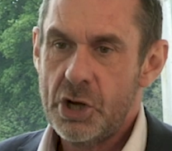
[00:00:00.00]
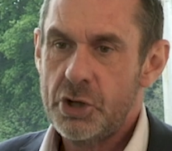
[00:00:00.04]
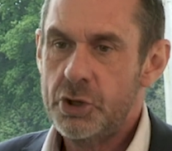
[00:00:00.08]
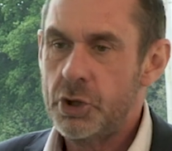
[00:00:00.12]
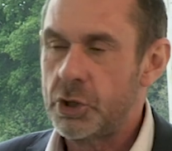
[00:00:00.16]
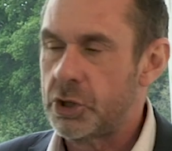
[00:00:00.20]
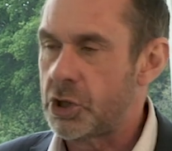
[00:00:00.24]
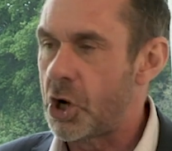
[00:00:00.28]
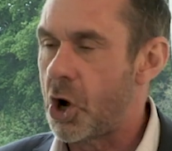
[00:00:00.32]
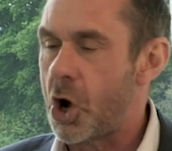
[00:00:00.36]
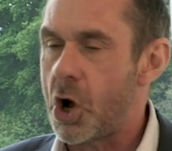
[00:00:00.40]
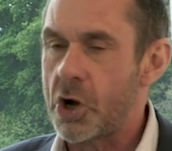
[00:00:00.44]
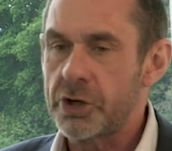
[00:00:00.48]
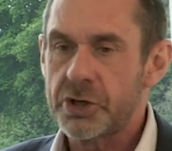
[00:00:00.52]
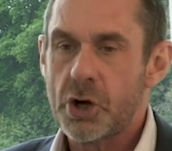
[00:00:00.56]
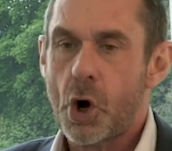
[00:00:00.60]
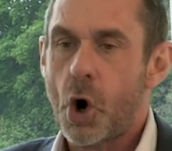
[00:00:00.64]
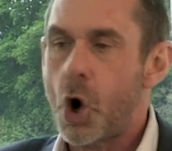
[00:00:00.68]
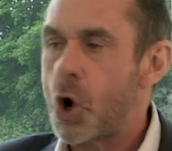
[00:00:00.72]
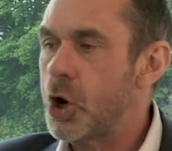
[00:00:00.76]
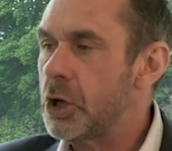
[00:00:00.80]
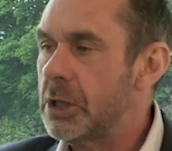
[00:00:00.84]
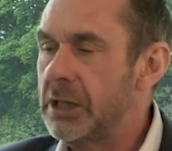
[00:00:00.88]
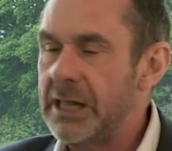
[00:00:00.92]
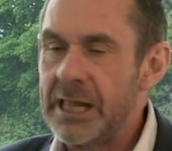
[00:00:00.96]
You can't
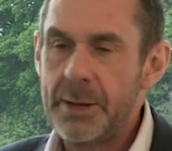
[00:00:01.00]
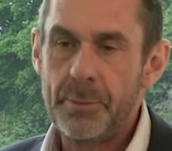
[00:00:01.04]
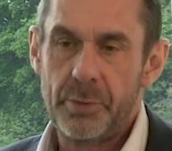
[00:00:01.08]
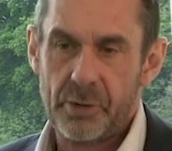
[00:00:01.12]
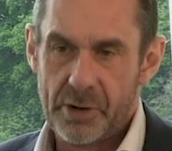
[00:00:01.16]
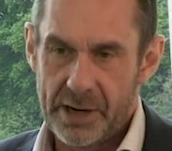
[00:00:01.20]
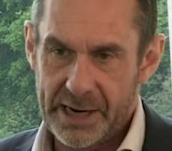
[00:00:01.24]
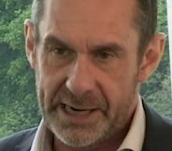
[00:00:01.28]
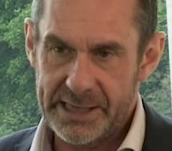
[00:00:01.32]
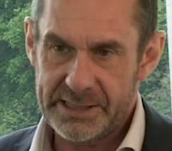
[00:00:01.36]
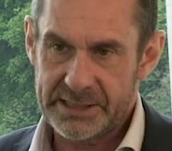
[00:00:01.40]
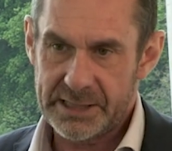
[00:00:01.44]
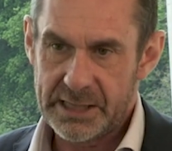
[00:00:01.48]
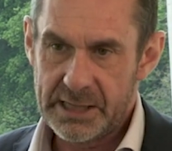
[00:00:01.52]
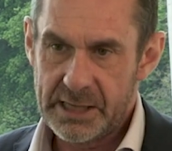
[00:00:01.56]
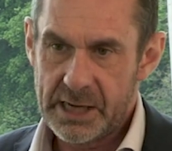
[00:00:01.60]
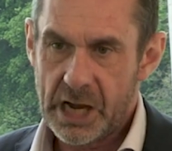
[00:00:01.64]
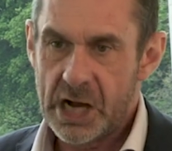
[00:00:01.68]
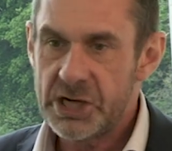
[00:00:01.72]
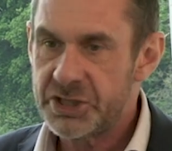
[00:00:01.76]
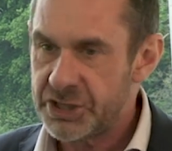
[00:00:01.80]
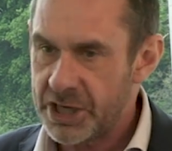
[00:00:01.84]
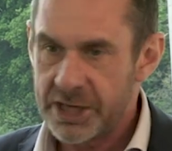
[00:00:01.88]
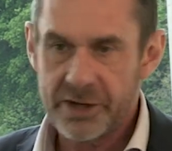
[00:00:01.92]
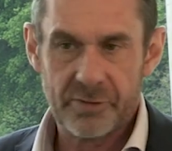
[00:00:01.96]
unliberate
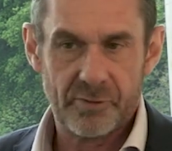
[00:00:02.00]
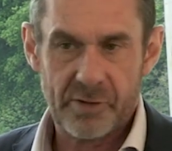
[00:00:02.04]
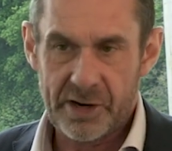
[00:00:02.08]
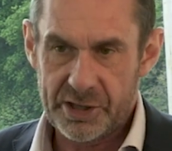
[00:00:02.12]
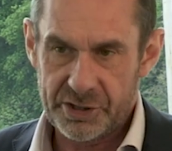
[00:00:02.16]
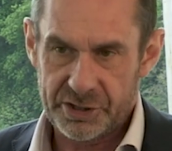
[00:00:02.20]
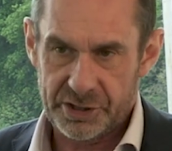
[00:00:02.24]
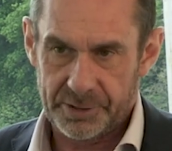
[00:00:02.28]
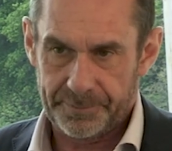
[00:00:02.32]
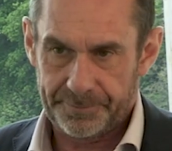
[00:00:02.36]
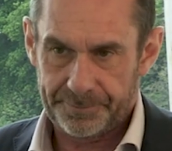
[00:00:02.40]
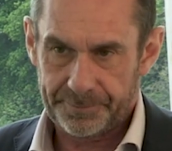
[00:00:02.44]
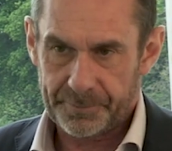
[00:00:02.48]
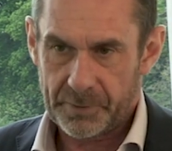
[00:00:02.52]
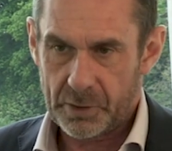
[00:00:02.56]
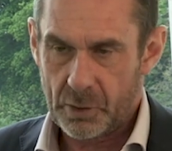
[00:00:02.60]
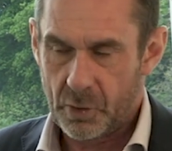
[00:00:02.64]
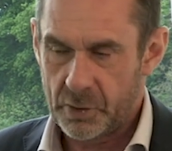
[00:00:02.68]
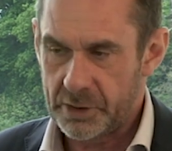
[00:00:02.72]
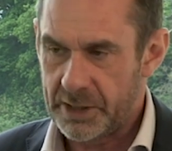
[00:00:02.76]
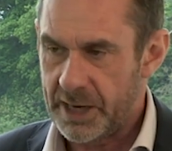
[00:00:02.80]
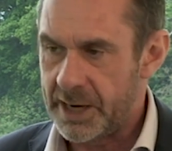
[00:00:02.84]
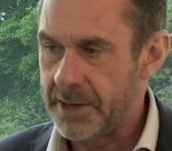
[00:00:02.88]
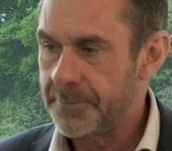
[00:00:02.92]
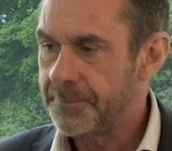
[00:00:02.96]
a generation,
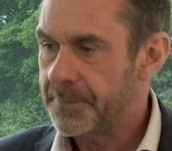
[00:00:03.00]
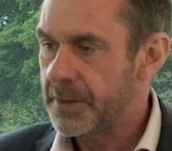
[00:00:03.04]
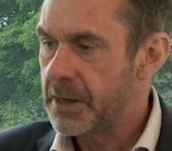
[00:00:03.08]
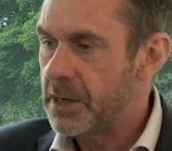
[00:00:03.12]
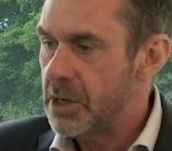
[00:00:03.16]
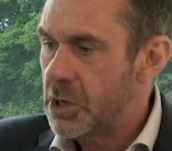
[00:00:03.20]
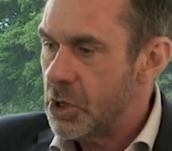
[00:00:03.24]
okay?